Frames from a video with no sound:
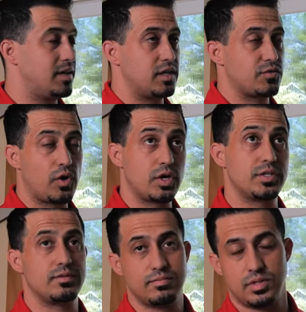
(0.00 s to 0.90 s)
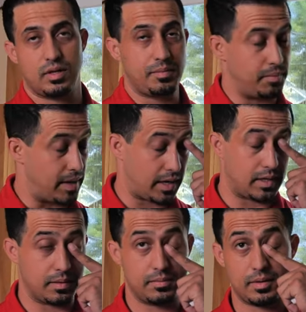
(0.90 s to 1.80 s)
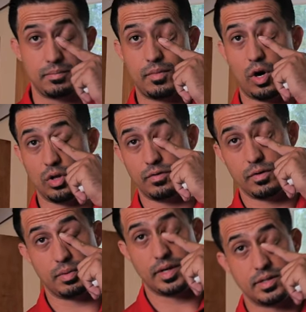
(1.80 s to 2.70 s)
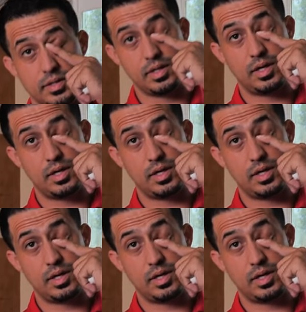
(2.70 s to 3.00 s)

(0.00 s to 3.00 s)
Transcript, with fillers: as far as, so let me back up, I'm all over the place.